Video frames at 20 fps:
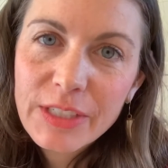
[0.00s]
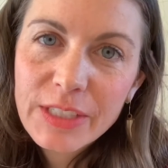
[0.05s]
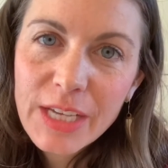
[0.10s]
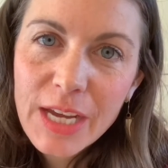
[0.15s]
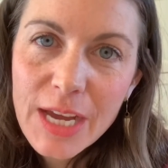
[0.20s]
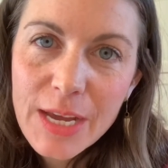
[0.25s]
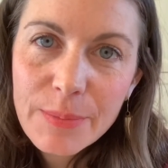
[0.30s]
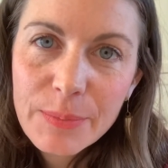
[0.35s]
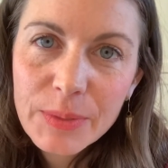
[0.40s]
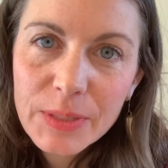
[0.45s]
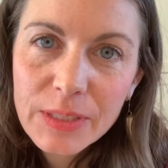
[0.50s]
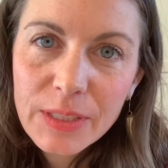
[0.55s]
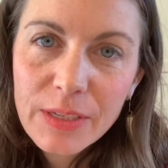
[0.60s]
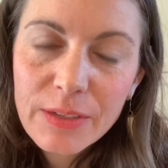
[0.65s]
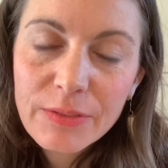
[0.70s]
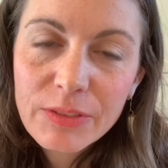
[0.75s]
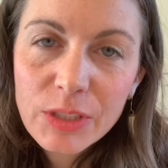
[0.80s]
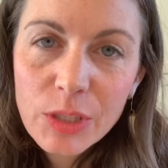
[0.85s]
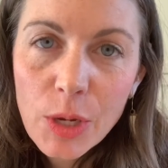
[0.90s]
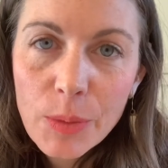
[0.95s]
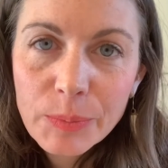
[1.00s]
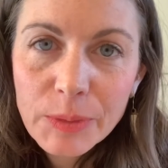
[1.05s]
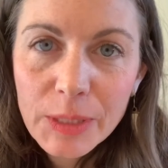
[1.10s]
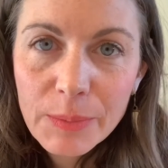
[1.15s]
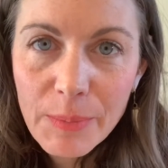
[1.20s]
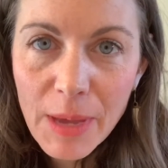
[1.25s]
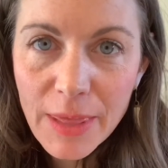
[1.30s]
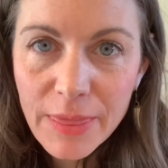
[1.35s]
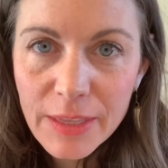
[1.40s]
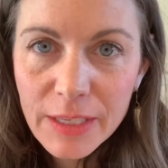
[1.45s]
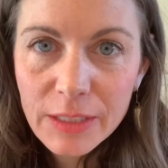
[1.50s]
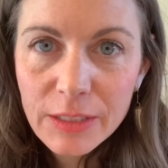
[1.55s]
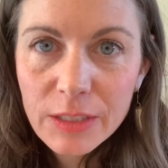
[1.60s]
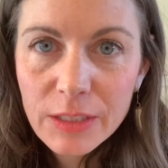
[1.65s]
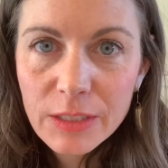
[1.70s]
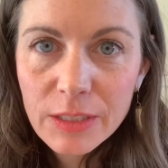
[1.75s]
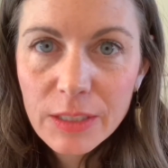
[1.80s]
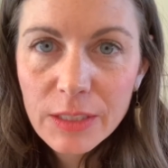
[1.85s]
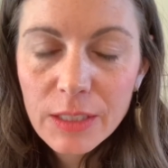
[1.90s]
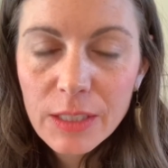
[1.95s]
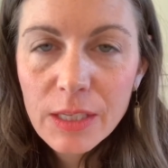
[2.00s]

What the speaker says: types of sculpting methods: